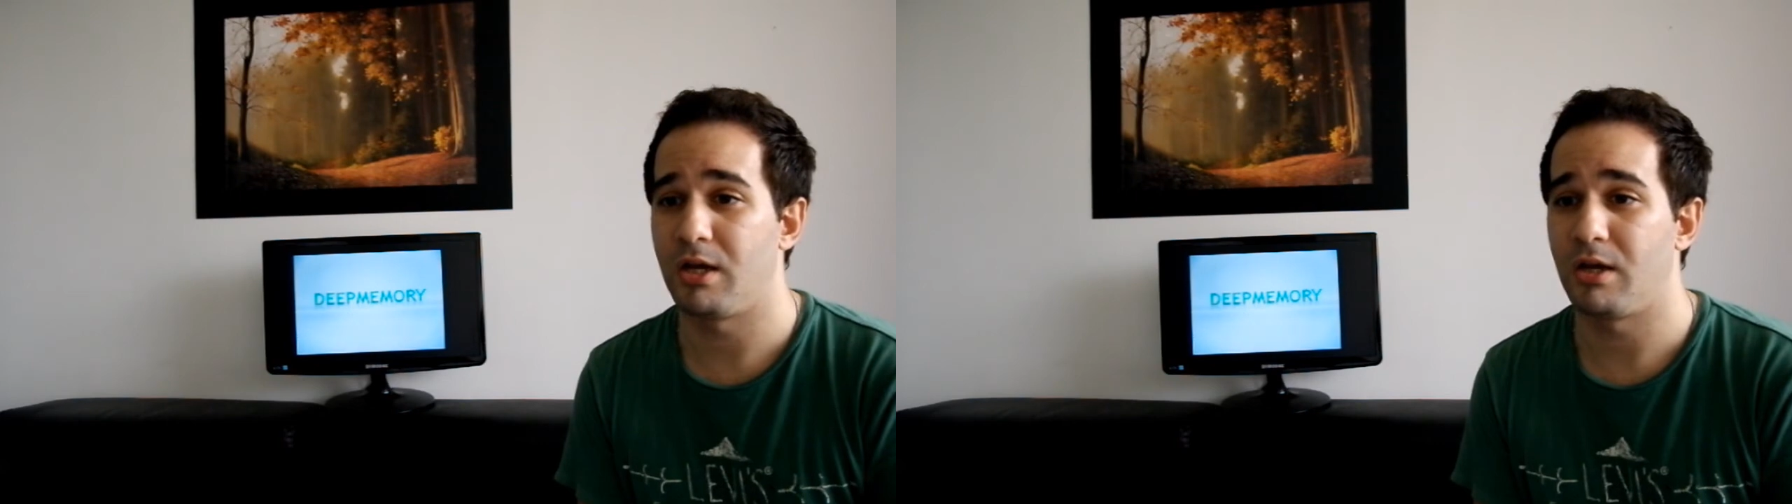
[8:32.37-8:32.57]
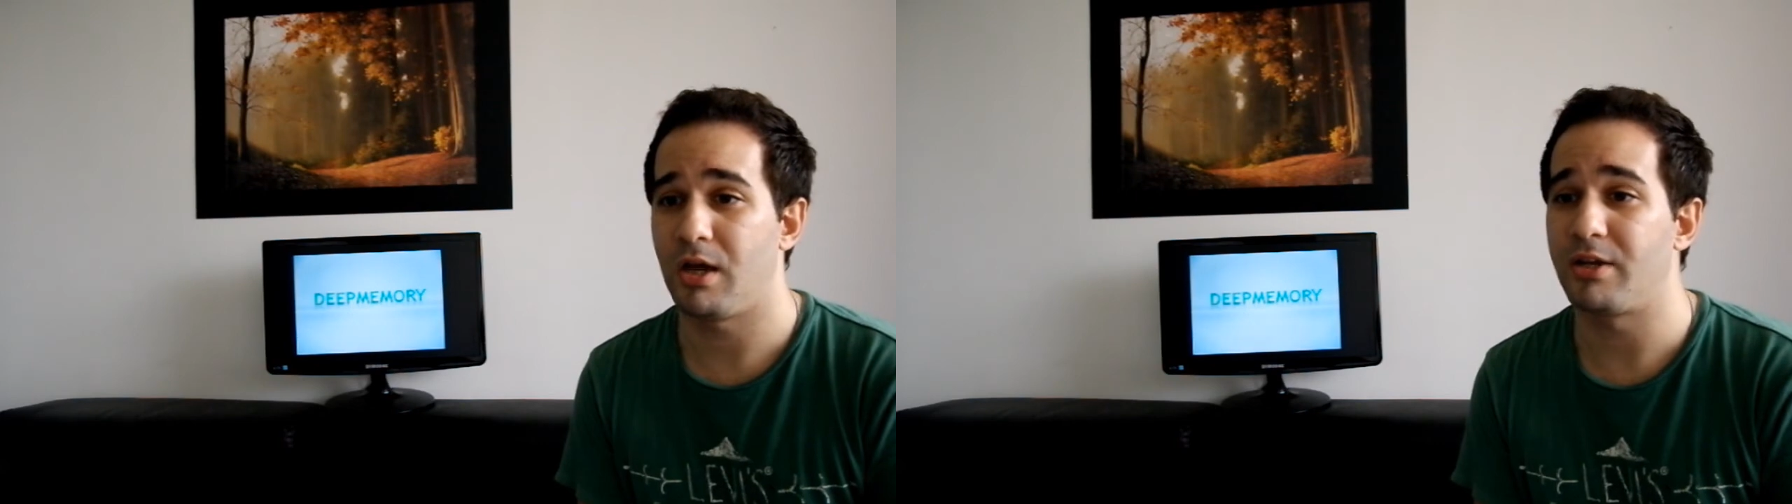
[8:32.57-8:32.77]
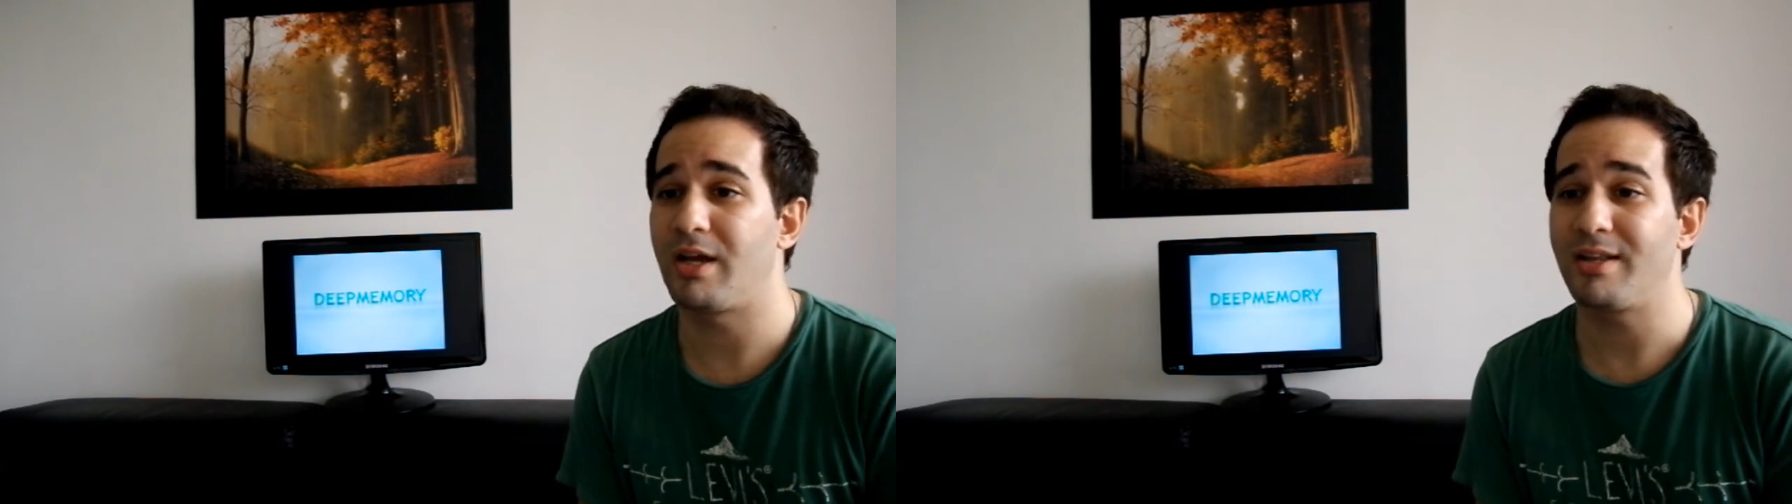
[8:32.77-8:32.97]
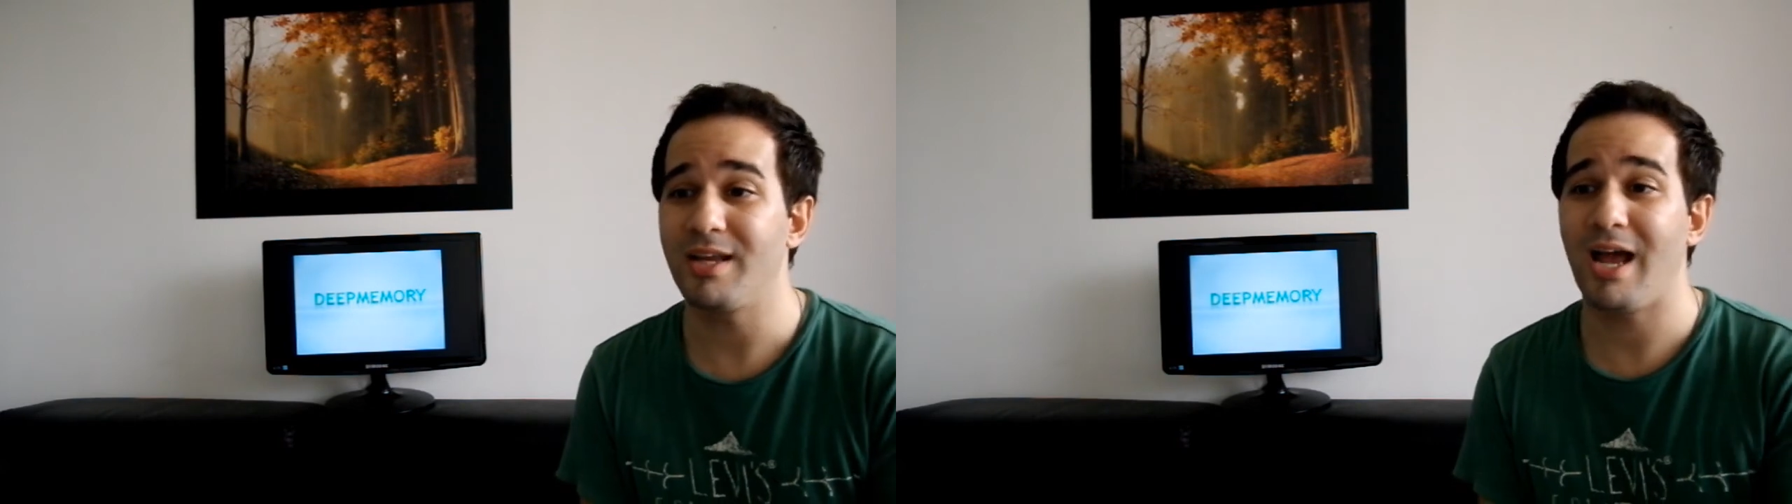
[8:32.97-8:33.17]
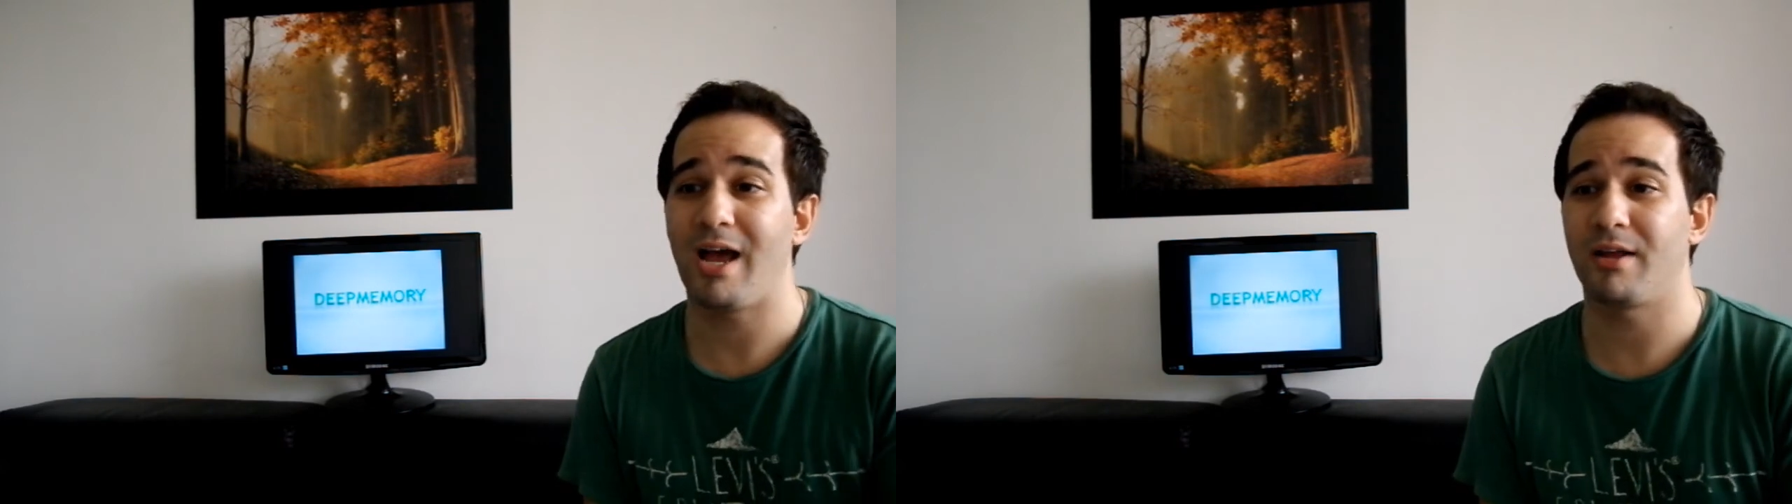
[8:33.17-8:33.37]
On the other
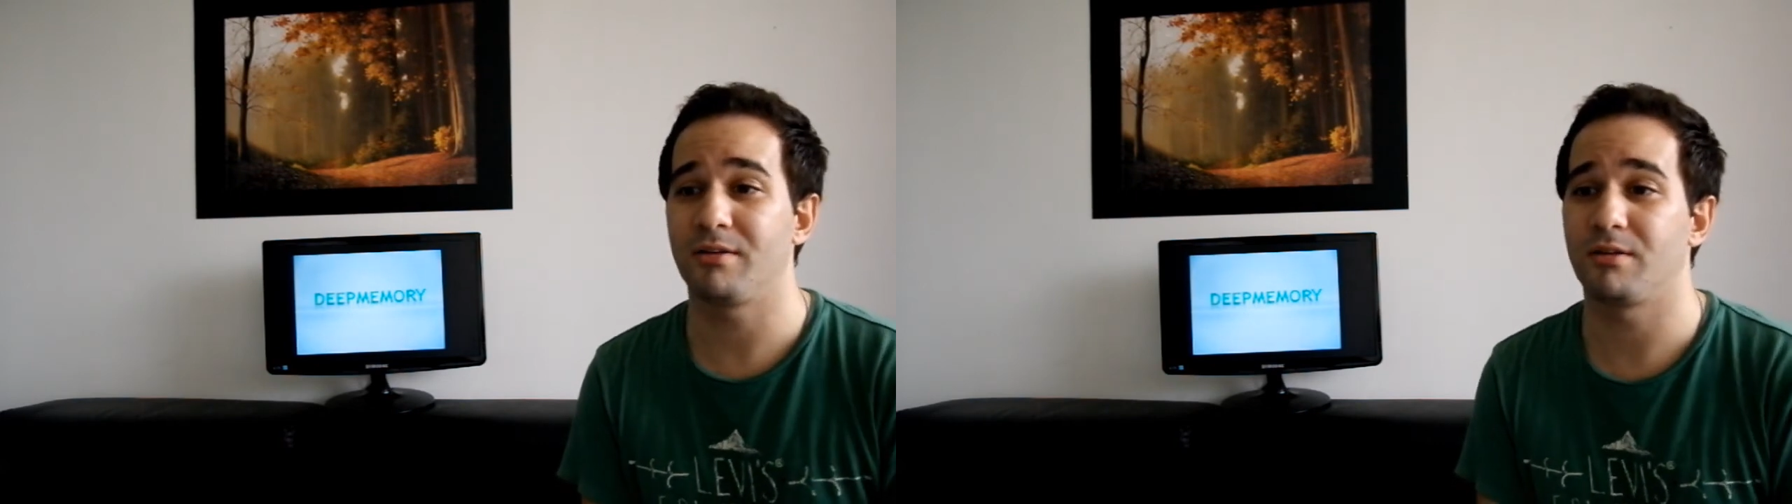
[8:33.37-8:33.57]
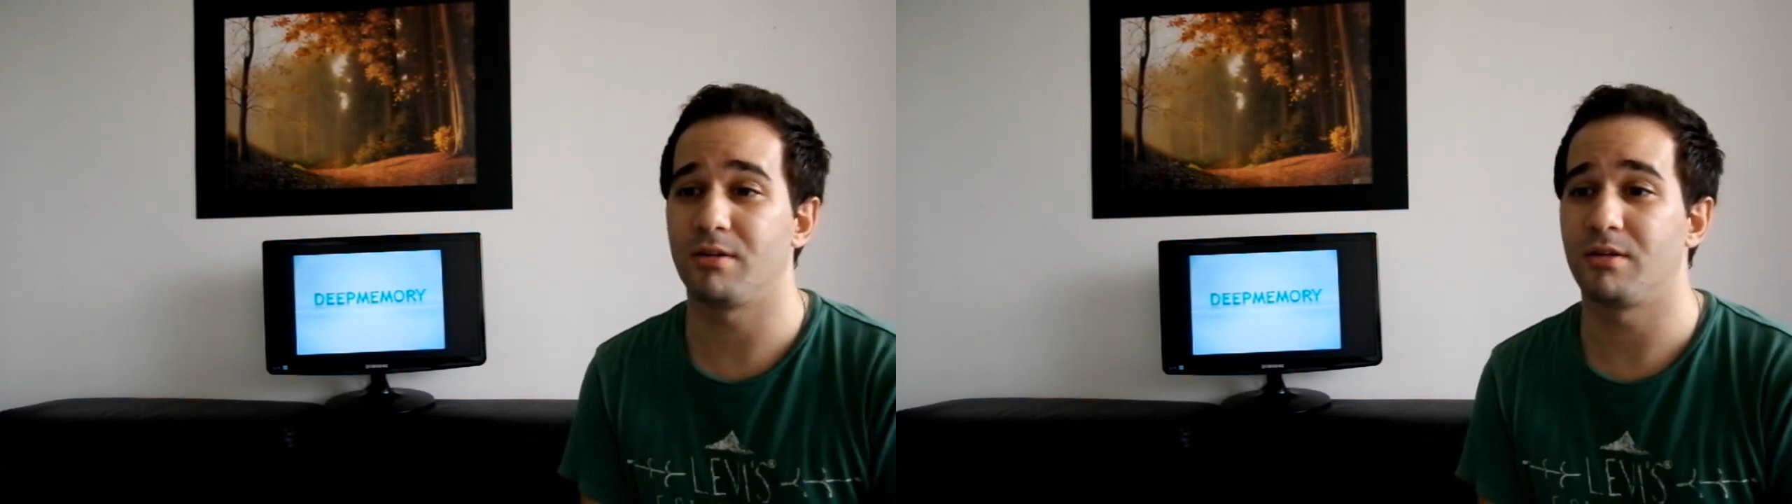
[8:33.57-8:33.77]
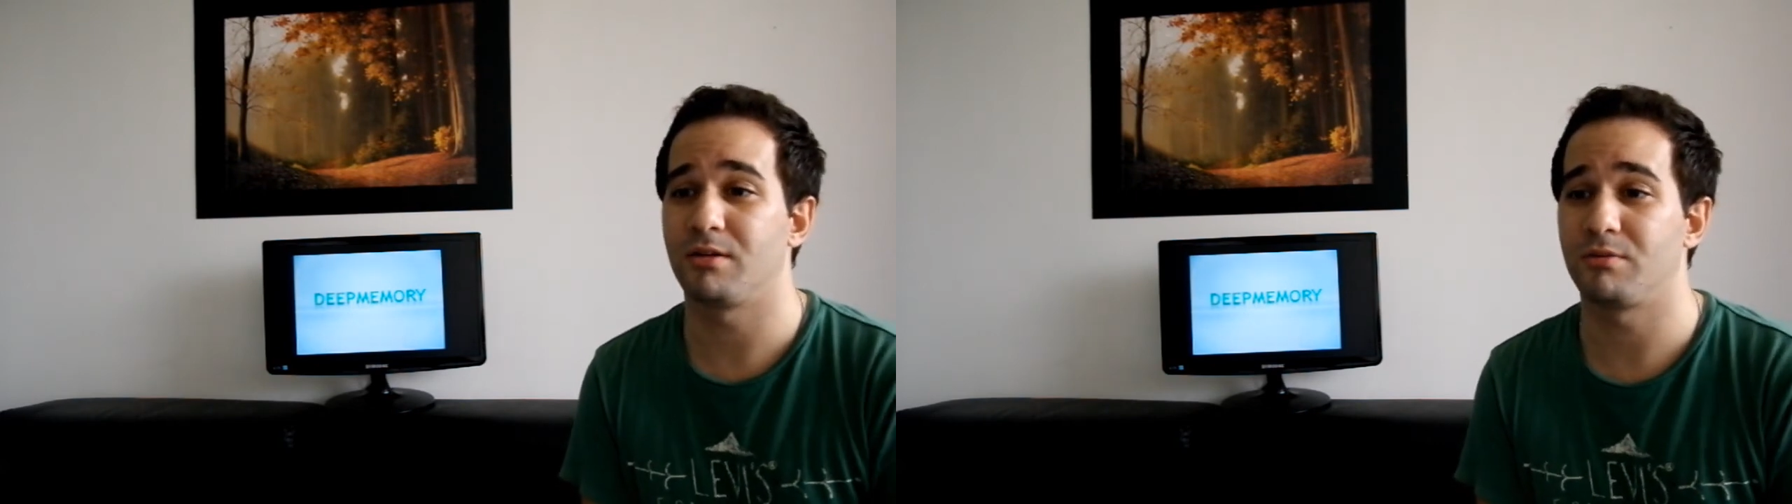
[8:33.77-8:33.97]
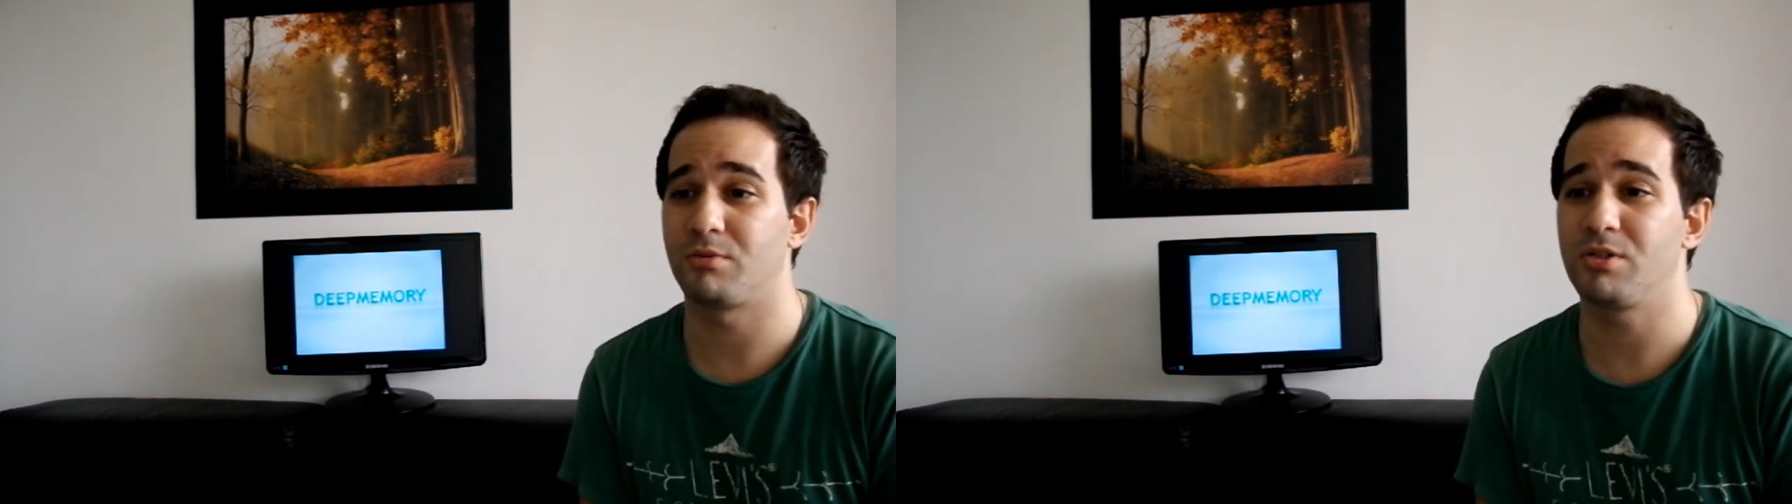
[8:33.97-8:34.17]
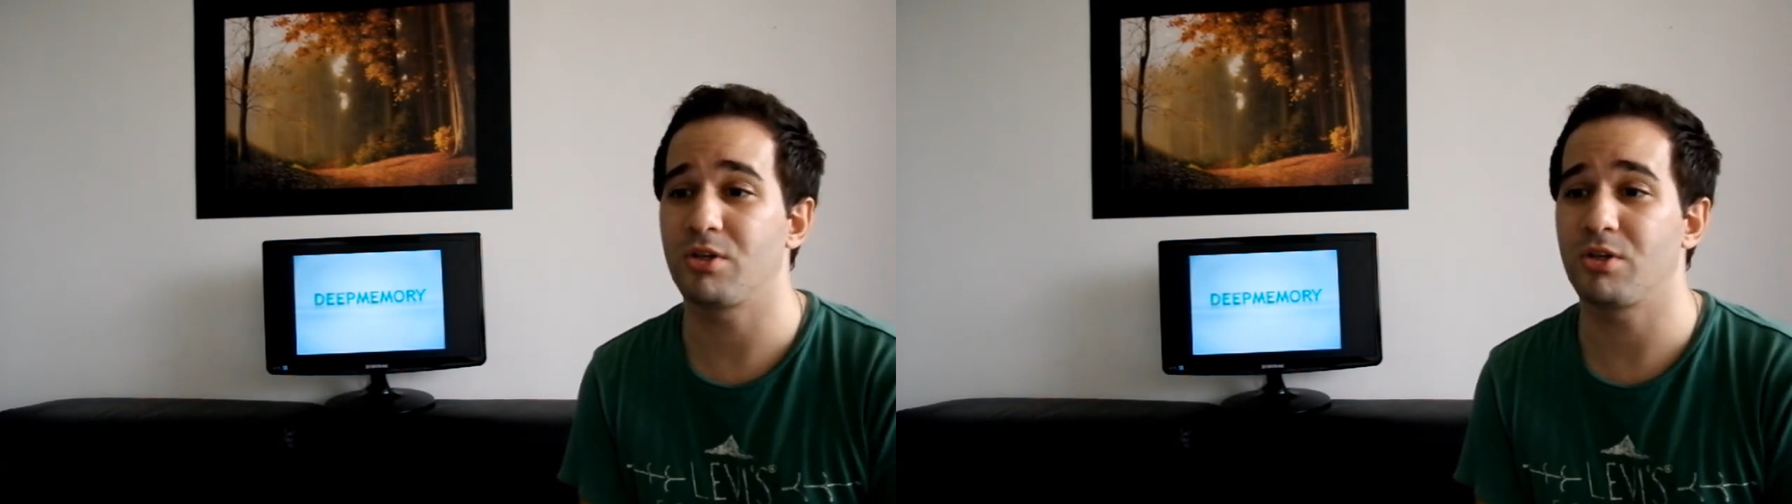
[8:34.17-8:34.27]
hand, these